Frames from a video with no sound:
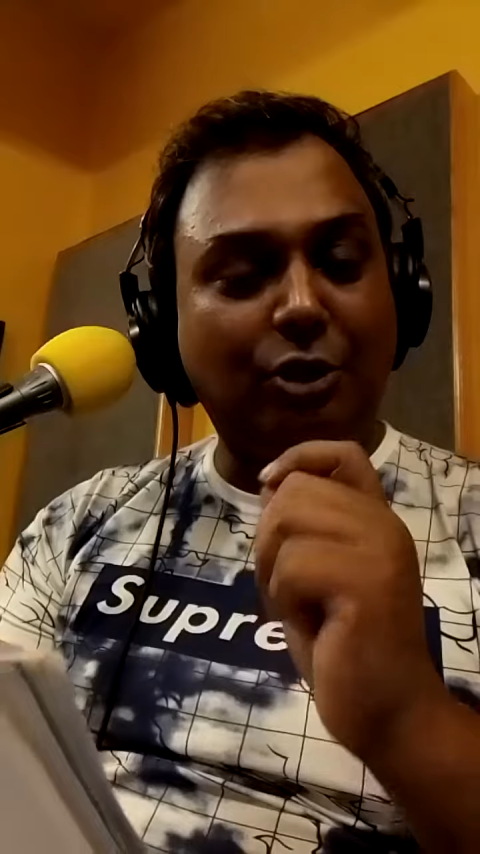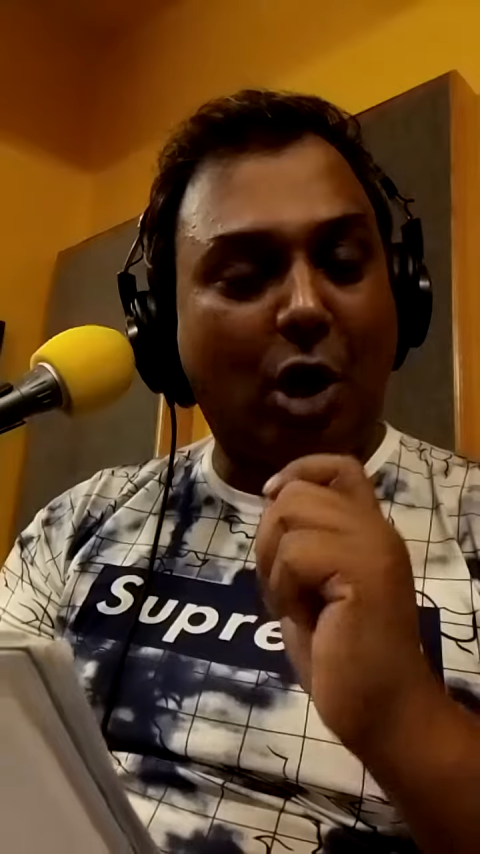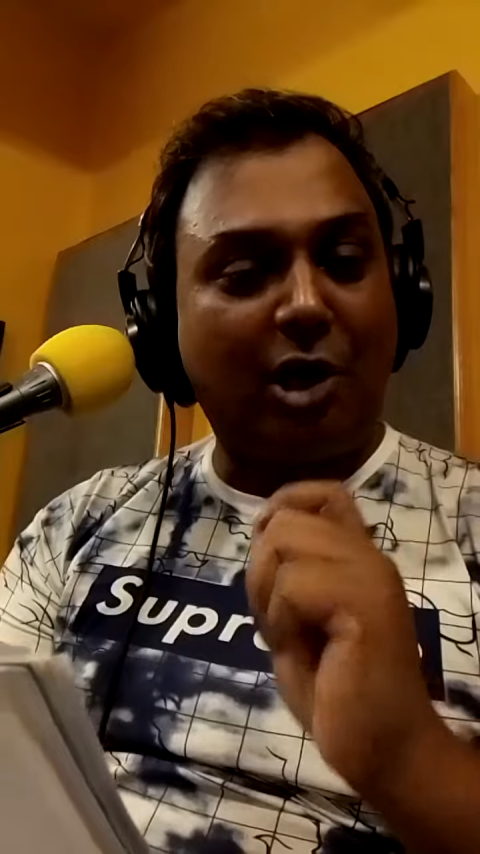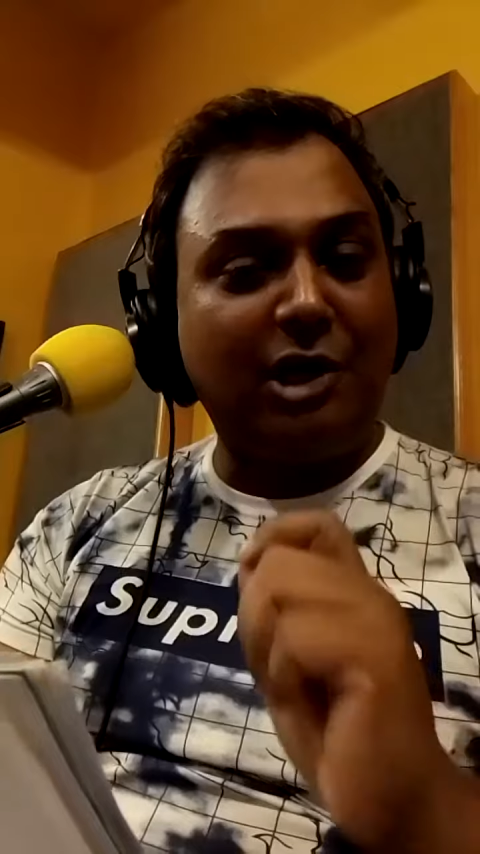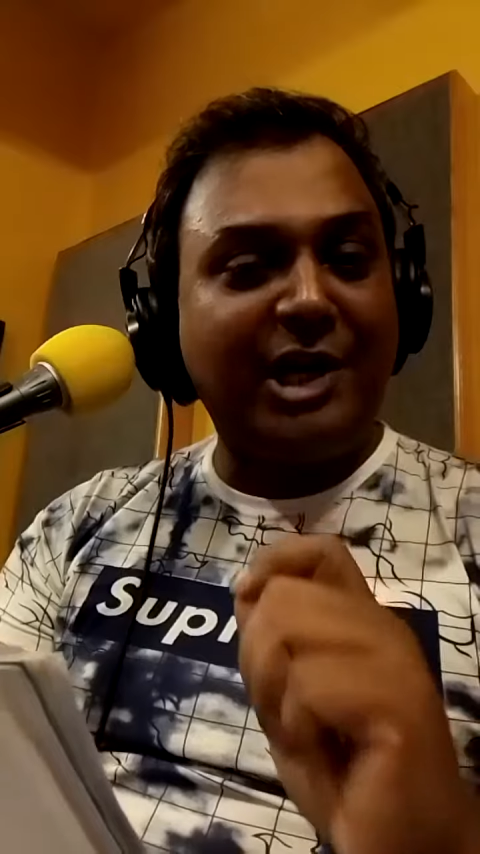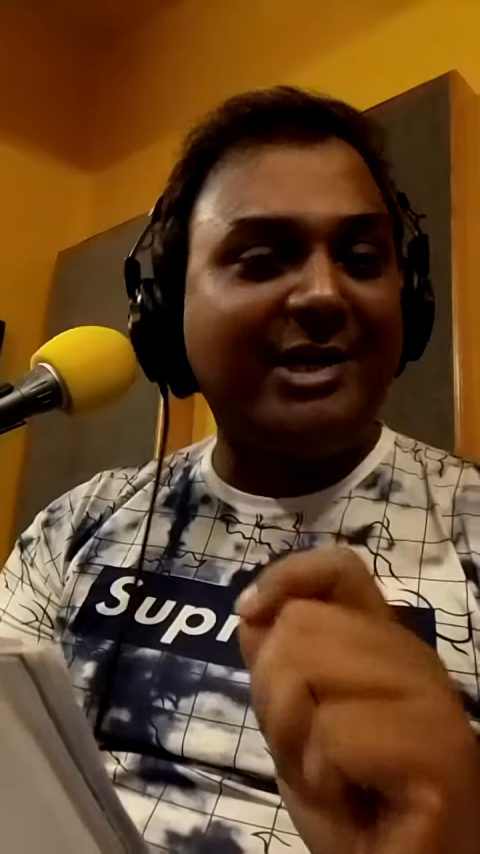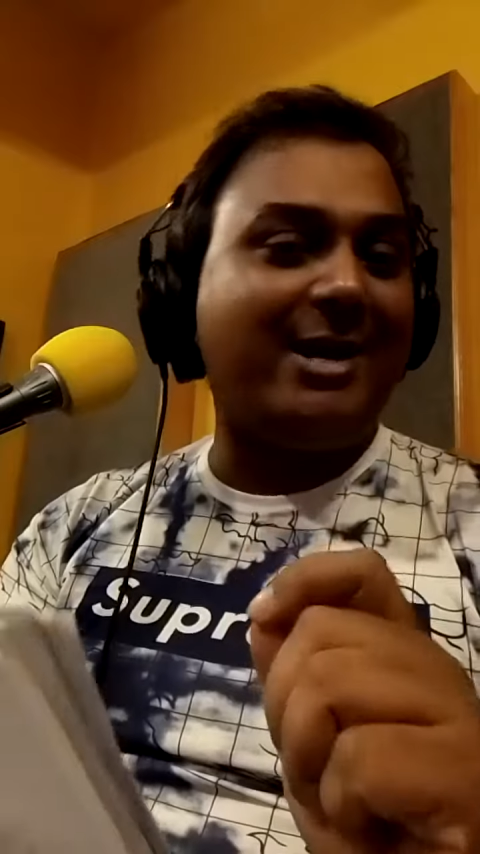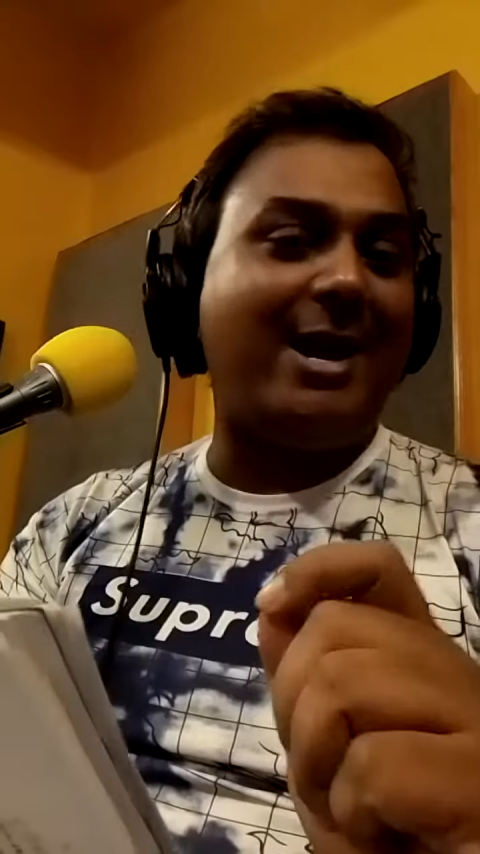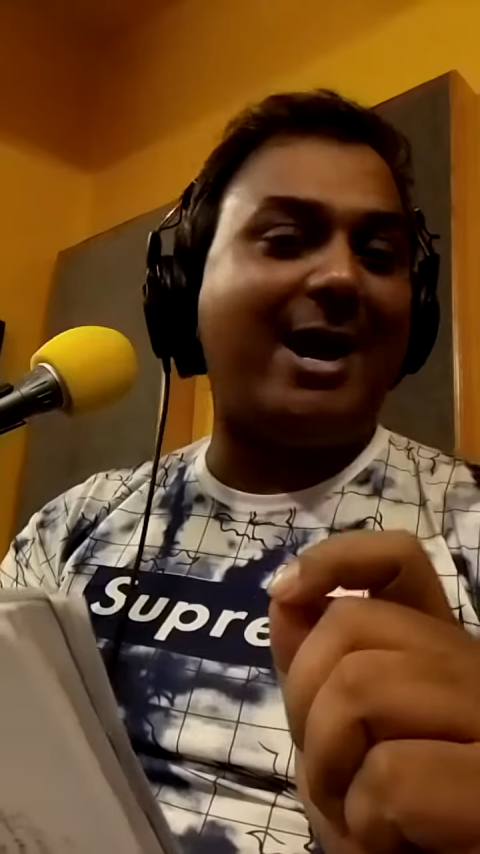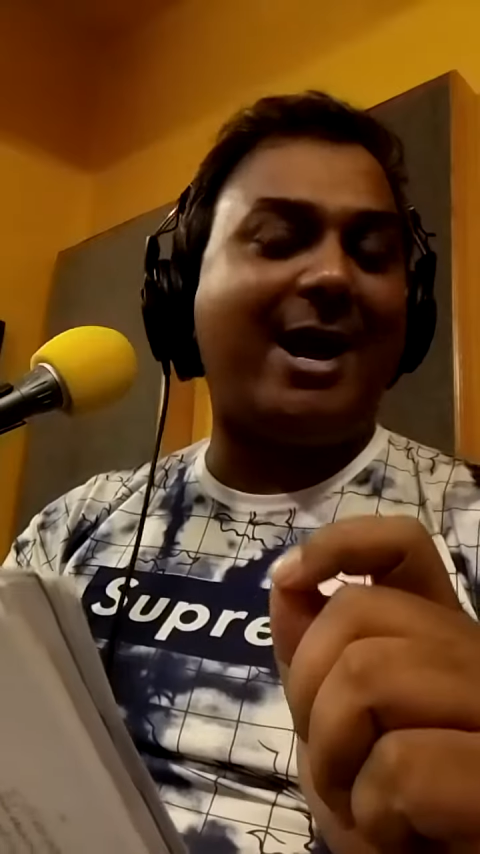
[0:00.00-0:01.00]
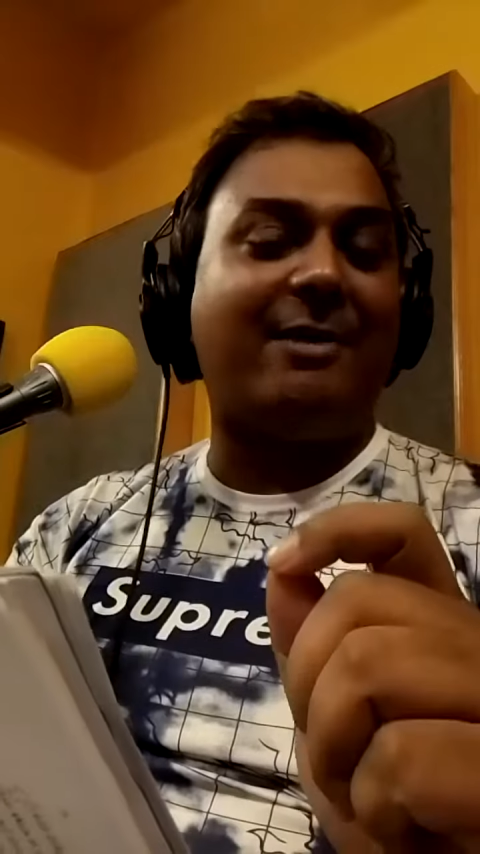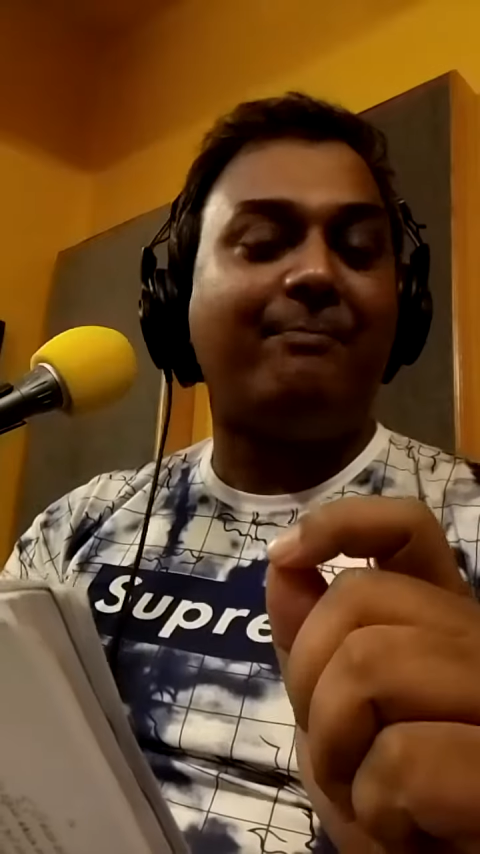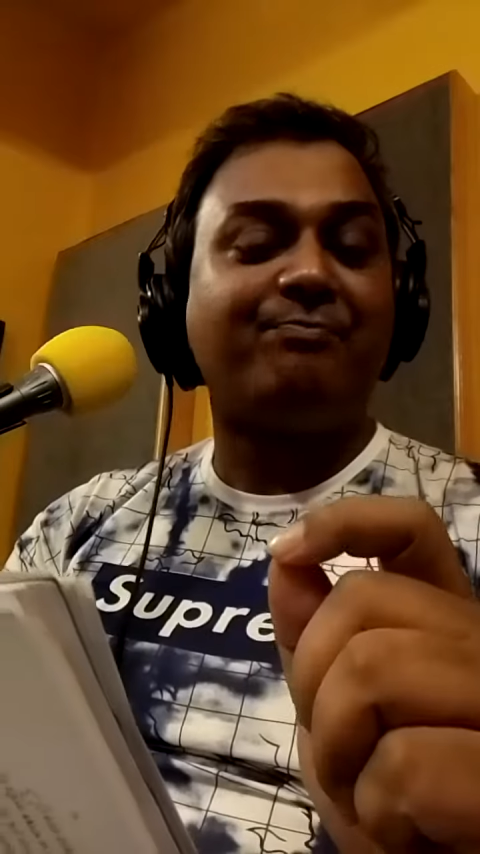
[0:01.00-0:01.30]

non-linear